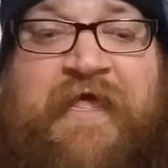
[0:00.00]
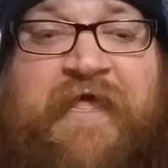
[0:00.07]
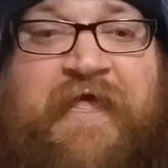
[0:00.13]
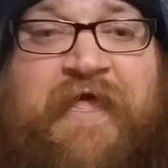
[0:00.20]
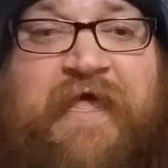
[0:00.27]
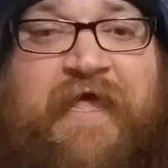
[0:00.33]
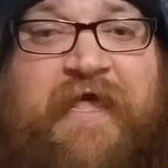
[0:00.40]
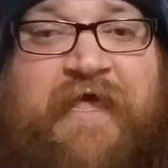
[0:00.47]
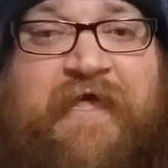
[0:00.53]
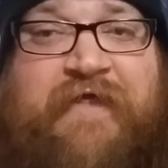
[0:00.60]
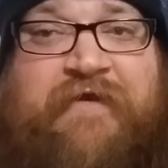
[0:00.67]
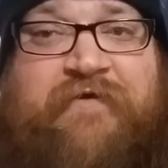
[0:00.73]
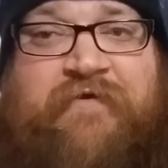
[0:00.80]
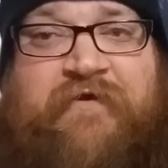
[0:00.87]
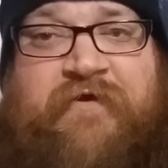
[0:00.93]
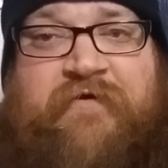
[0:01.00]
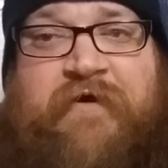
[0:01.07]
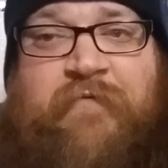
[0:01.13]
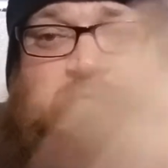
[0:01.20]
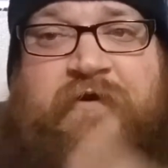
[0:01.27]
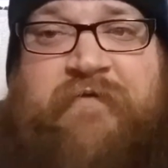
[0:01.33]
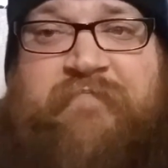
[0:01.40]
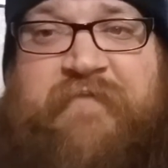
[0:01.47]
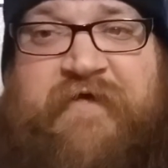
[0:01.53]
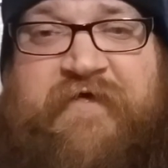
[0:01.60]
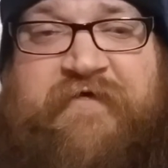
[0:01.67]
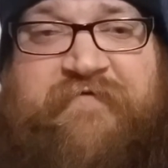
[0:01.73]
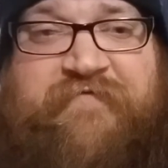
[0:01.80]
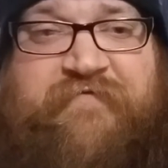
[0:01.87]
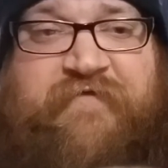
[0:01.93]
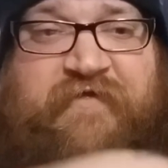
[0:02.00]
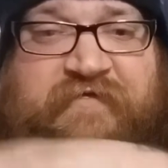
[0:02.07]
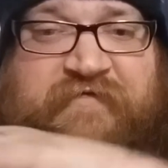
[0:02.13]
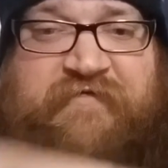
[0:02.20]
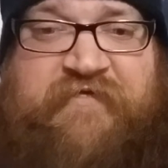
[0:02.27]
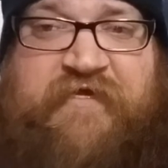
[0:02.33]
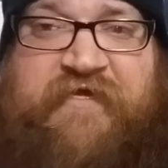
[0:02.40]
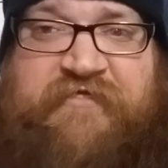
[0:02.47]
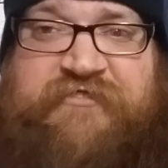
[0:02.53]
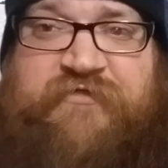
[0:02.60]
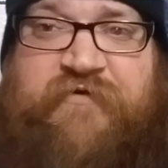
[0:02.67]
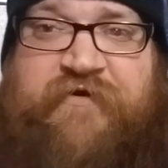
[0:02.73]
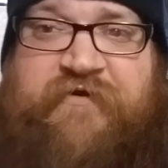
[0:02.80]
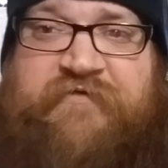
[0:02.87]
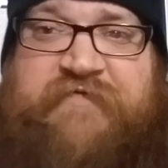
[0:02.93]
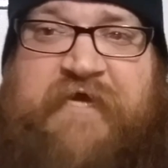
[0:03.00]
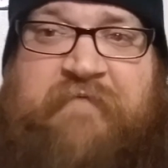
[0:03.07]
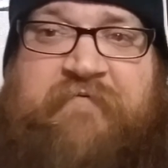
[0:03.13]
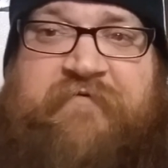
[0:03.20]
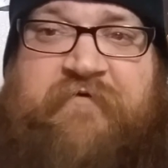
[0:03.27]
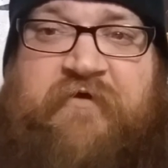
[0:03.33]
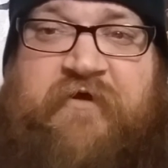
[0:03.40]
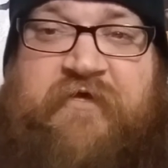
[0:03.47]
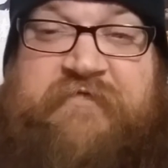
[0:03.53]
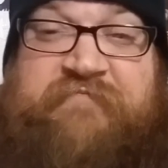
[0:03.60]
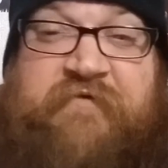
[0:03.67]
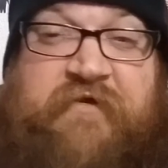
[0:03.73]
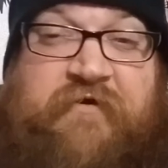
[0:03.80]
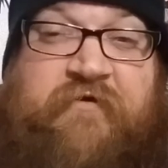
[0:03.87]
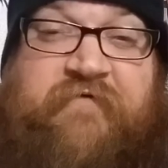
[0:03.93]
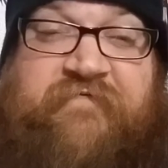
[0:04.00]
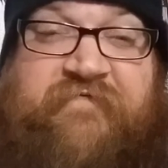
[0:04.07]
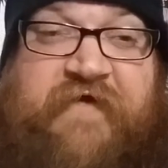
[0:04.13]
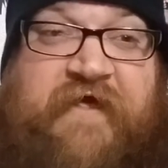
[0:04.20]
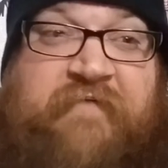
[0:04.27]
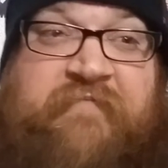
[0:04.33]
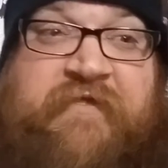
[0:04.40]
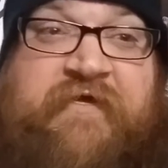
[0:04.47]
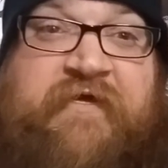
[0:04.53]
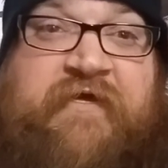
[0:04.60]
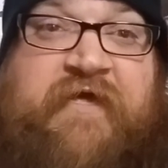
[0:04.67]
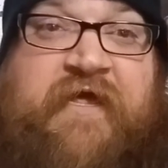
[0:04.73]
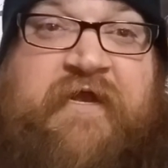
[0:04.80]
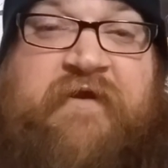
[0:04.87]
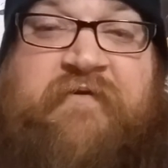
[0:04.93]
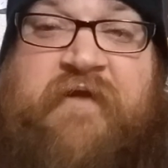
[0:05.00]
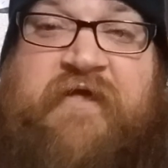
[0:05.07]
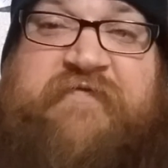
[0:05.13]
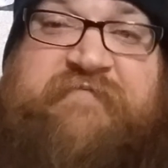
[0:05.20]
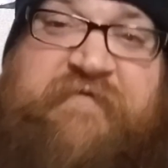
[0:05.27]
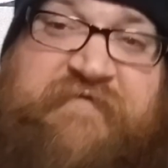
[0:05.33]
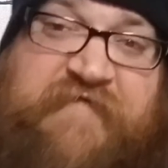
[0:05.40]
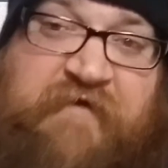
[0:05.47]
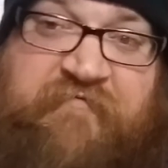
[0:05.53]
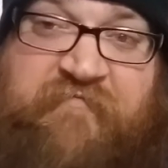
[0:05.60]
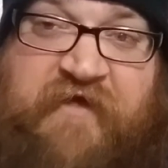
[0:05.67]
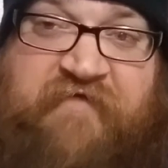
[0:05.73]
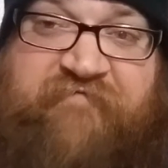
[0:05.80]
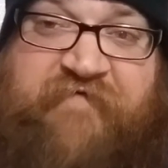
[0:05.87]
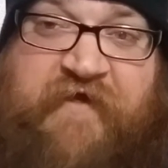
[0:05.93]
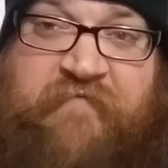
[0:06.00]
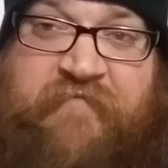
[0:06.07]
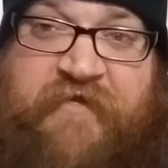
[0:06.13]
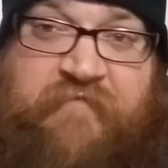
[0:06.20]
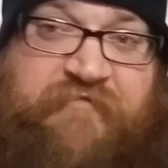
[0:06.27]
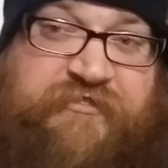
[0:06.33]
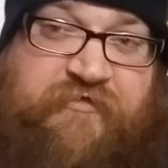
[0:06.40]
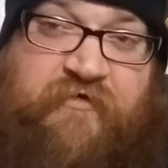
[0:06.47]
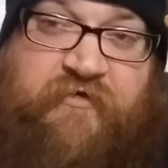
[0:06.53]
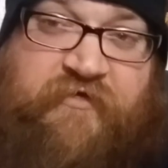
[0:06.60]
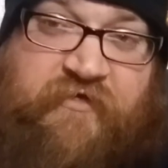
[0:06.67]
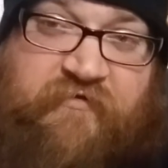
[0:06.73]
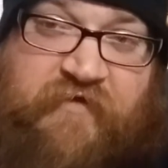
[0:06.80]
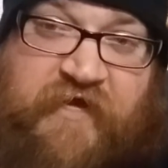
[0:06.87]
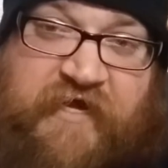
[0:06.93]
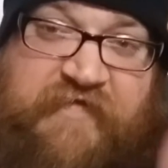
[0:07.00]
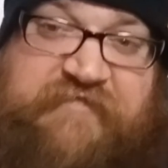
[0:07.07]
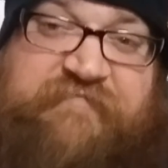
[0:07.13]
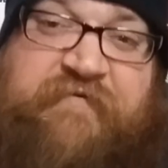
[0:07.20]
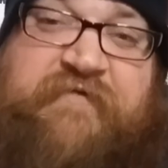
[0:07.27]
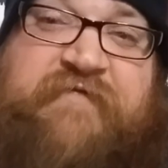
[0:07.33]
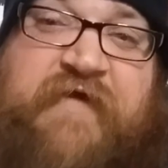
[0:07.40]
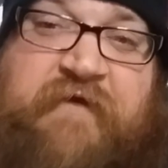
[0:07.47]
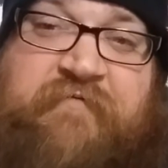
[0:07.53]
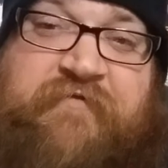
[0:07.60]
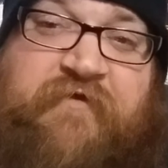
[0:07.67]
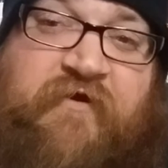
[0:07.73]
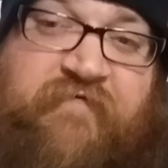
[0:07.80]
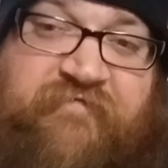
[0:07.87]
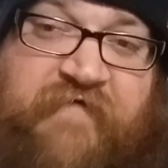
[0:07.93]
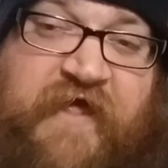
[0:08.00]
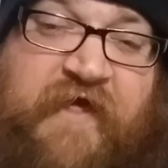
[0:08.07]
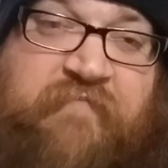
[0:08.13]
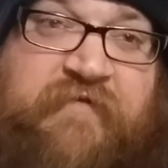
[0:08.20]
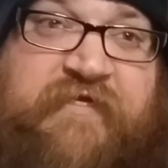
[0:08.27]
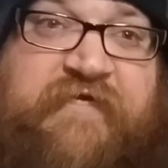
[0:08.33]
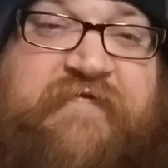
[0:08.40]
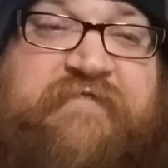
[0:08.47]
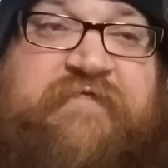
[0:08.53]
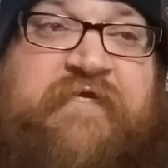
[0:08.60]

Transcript: And, you know, I wanted Beth to enjoy her time with her husband and her family, and I spent time with my family. I'm sure all you guys spend time with your families,